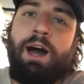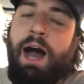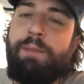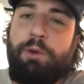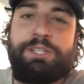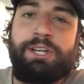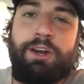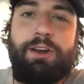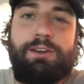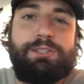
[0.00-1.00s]
Hi, boys and
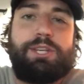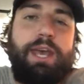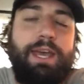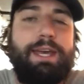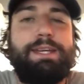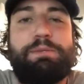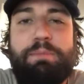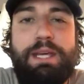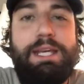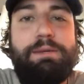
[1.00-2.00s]
girls. It is
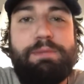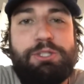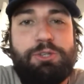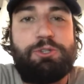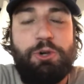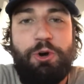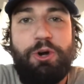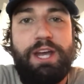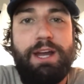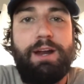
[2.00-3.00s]
me, Mr. Joel,
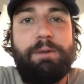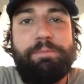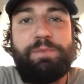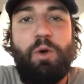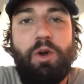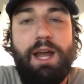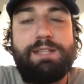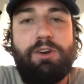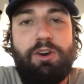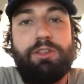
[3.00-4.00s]
here, or
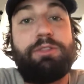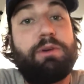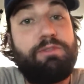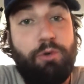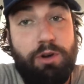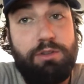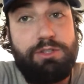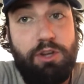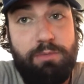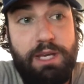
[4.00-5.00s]
as all the 3 and 4 year olds
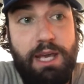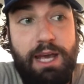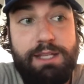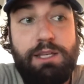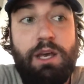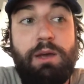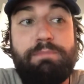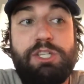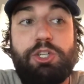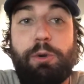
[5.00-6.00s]
know me, as
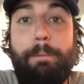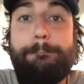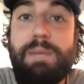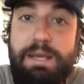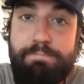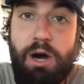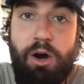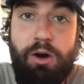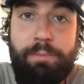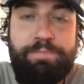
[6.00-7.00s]
Mr.
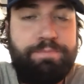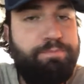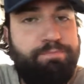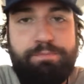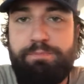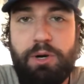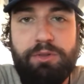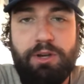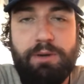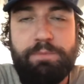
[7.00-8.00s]
Meatball.
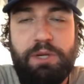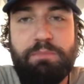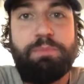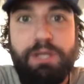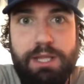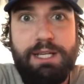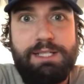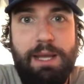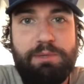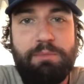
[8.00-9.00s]
Both are completely
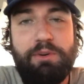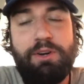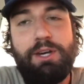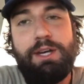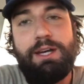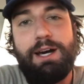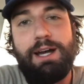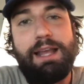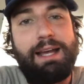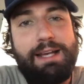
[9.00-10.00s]
acceptable.
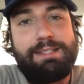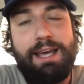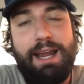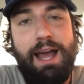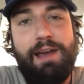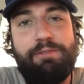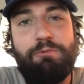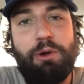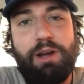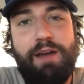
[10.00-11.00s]
Like I said, I
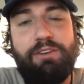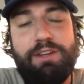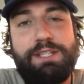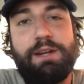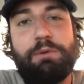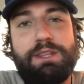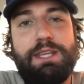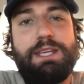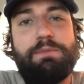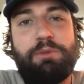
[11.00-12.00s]
volunteer with
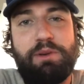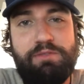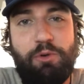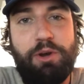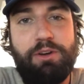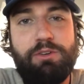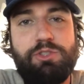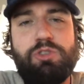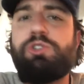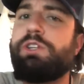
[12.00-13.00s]
the 3 and 4 year
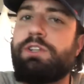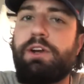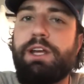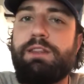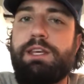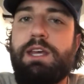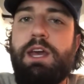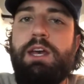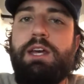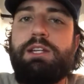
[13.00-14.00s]
olds, usually during the
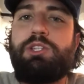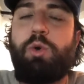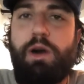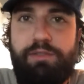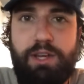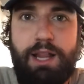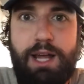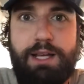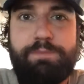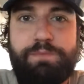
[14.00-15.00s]
12
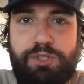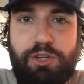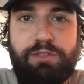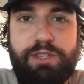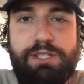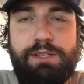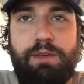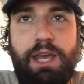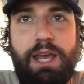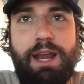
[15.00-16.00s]
o'clock service.
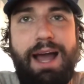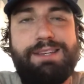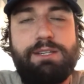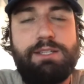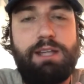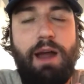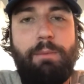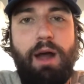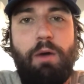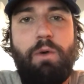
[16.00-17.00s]
And
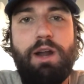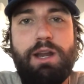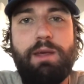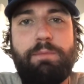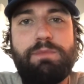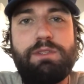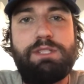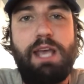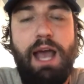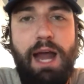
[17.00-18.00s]
I wanted to
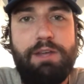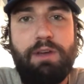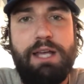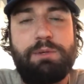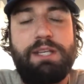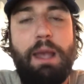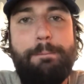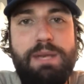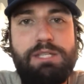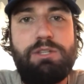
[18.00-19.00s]
say hi to you guys because I
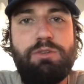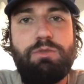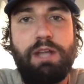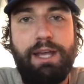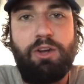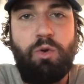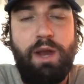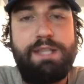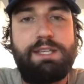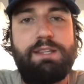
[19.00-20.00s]
missed you like
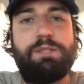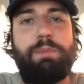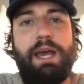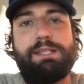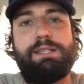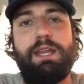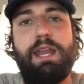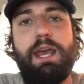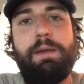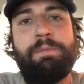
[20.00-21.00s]
crazy this past
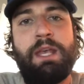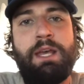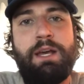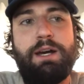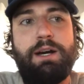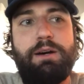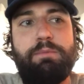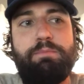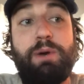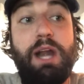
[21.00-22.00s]
Sunday.
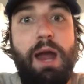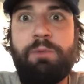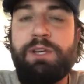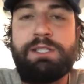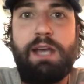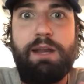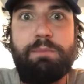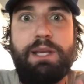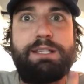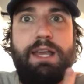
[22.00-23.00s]
But I'm really
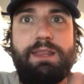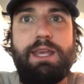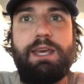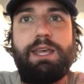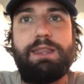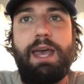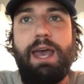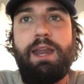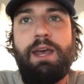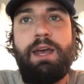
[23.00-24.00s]
excited because I think
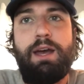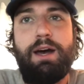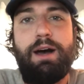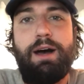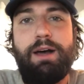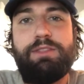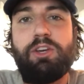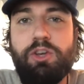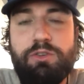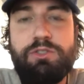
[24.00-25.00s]
that the
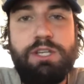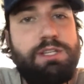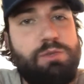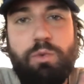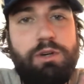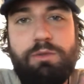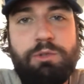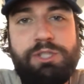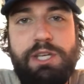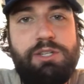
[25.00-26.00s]
good news is
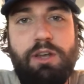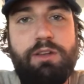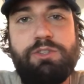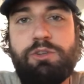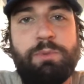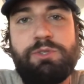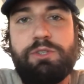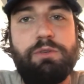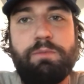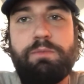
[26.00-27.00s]
we'll see each other super
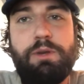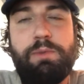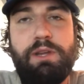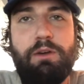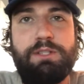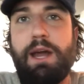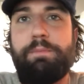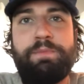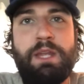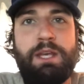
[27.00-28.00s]
soon. It'll be no time.